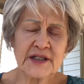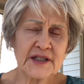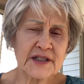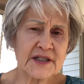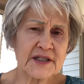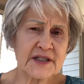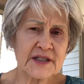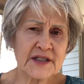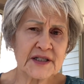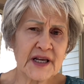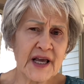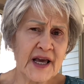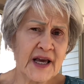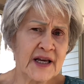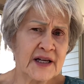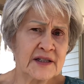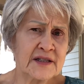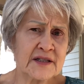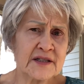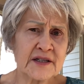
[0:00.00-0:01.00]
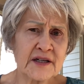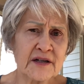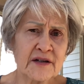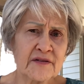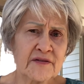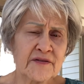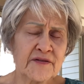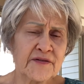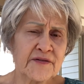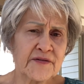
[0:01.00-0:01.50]
skeins
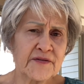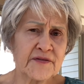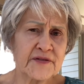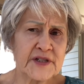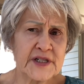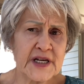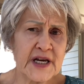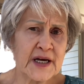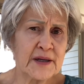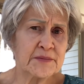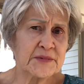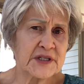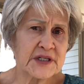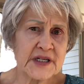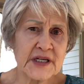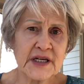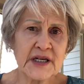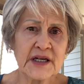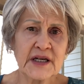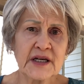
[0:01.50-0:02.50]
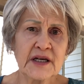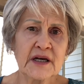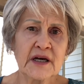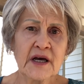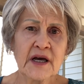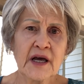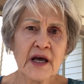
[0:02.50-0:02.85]
of DMC,